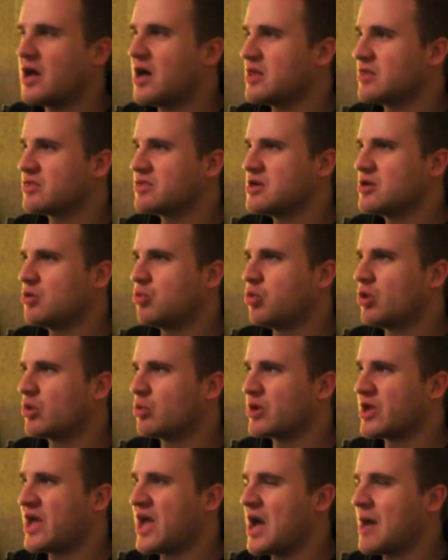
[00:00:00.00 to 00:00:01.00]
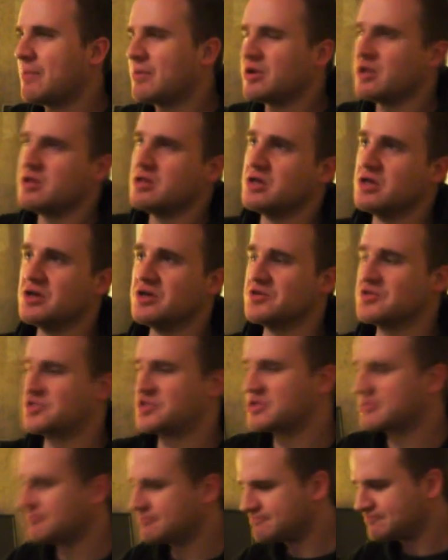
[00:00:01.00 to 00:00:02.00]
I think what would happen
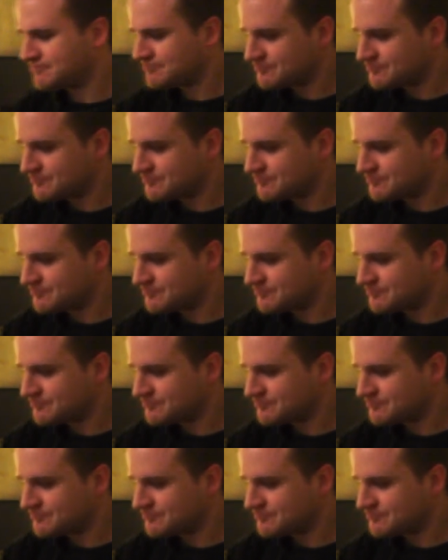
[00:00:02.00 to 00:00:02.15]
is...